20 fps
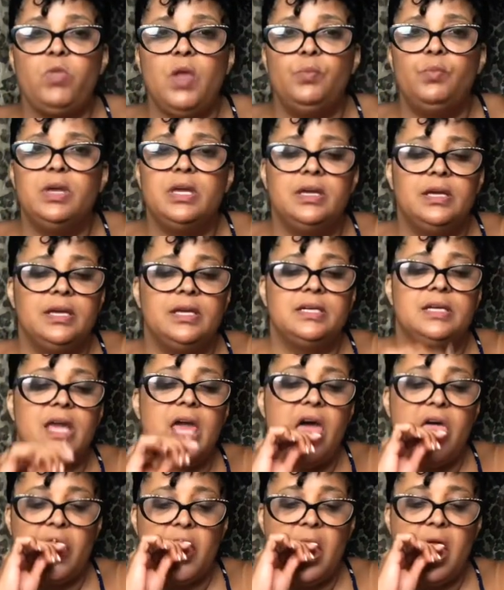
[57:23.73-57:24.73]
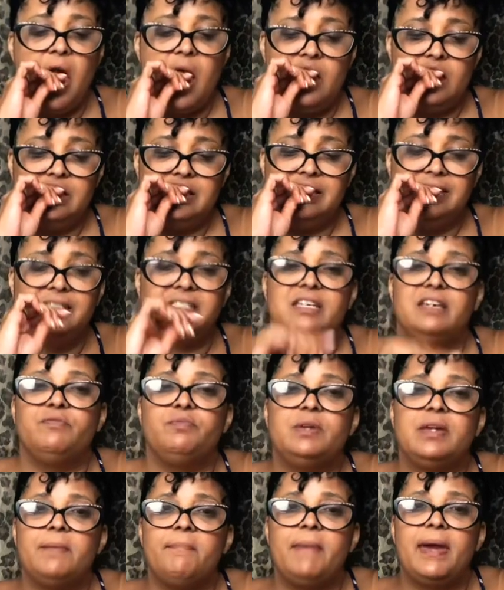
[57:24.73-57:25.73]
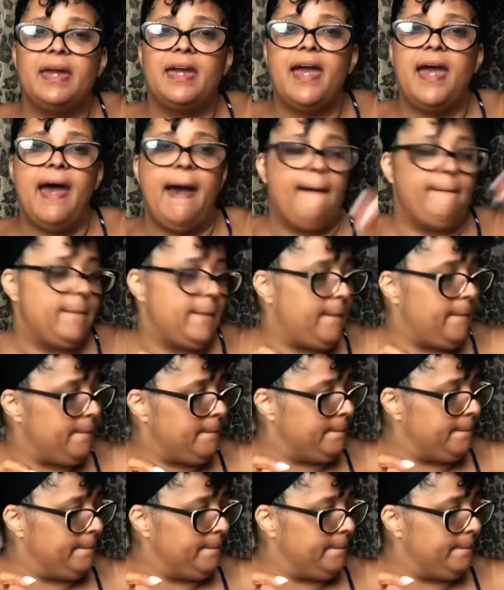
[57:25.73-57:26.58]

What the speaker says: We can get together. See if we can make it happen.